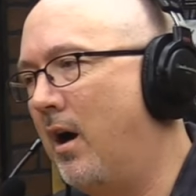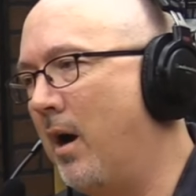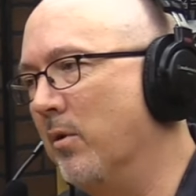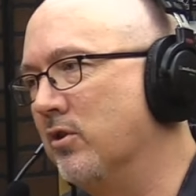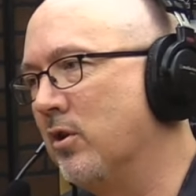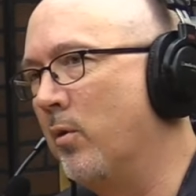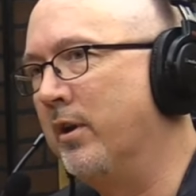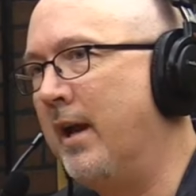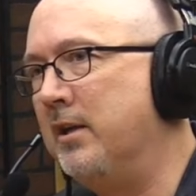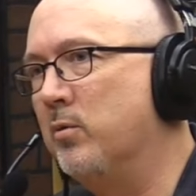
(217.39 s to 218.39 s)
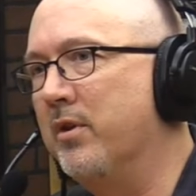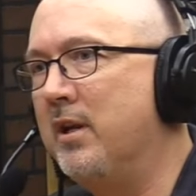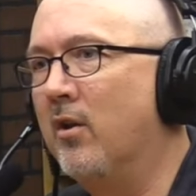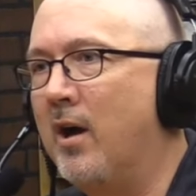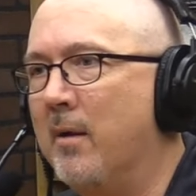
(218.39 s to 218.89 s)
I was so engaged with
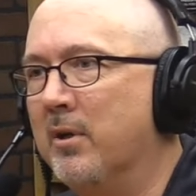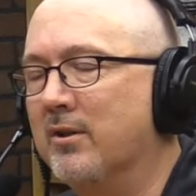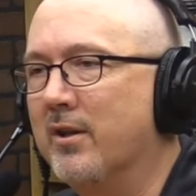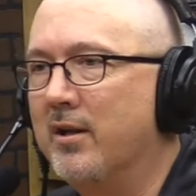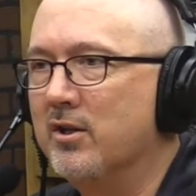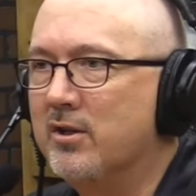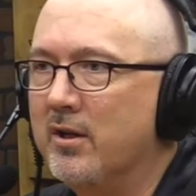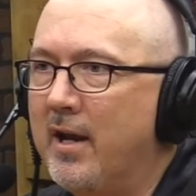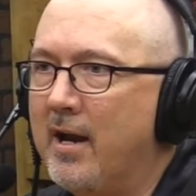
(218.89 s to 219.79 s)
Eagle Optics that I just didn't